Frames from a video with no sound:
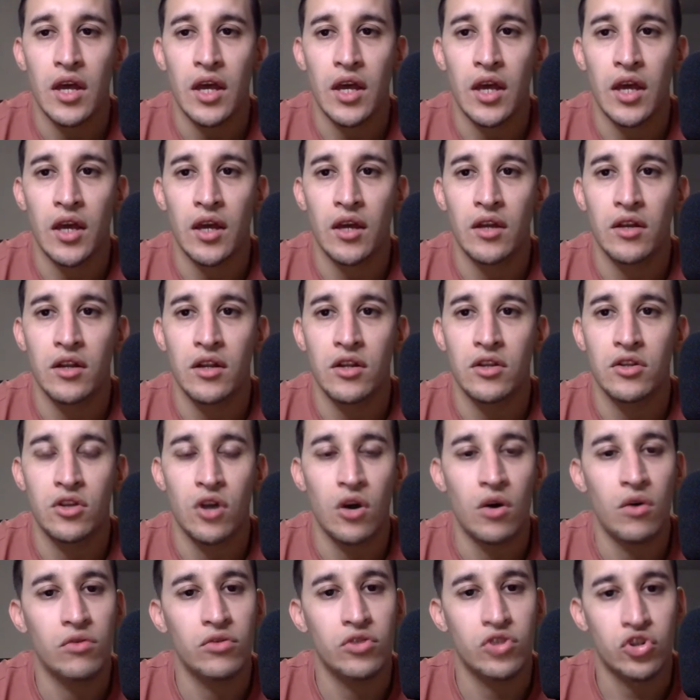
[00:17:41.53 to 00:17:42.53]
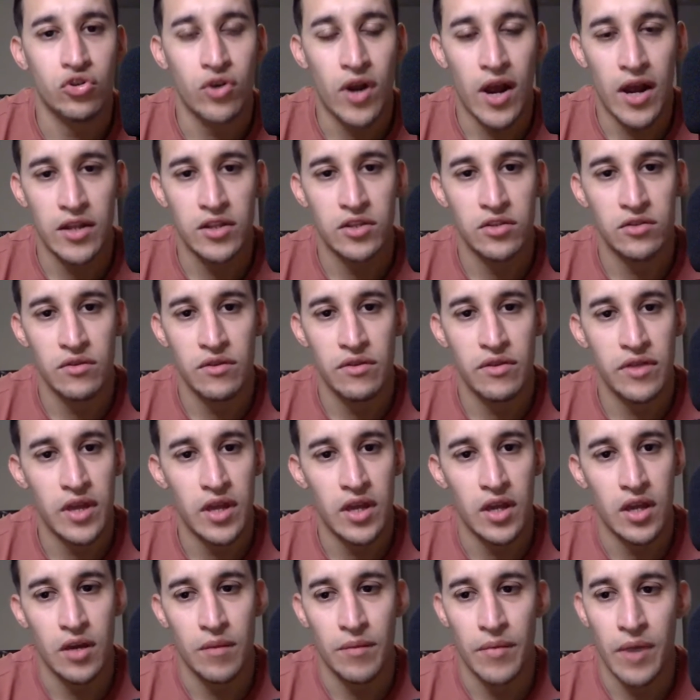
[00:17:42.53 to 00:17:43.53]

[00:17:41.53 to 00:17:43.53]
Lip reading: and don't try to think